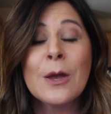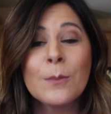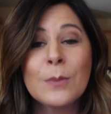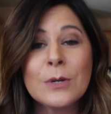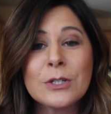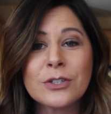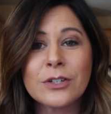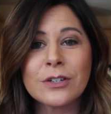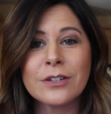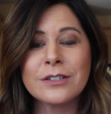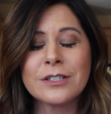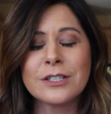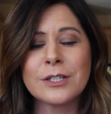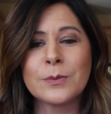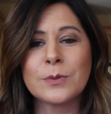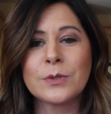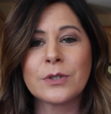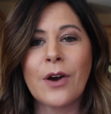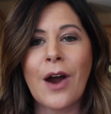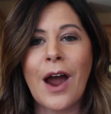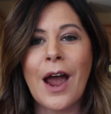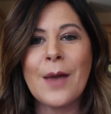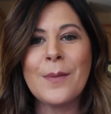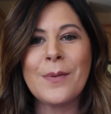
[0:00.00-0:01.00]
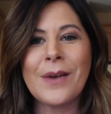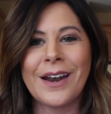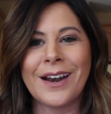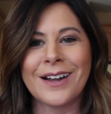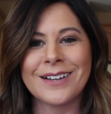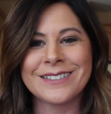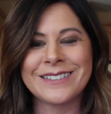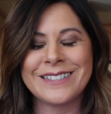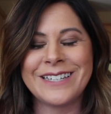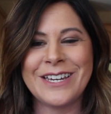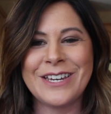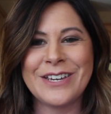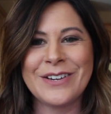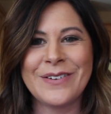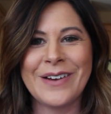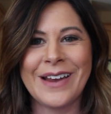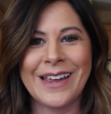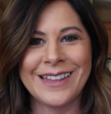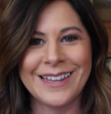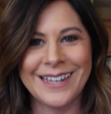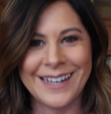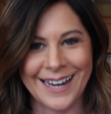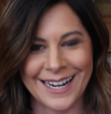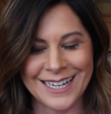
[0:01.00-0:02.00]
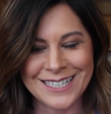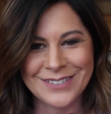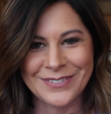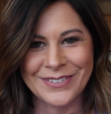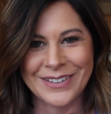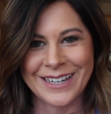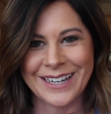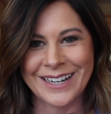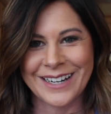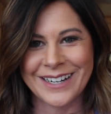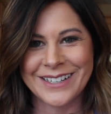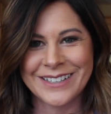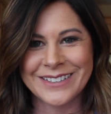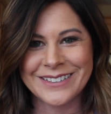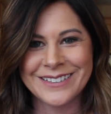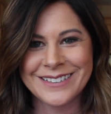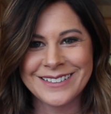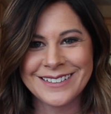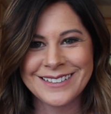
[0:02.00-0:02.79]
Be sure to subscribe, and I'll see you in the next video.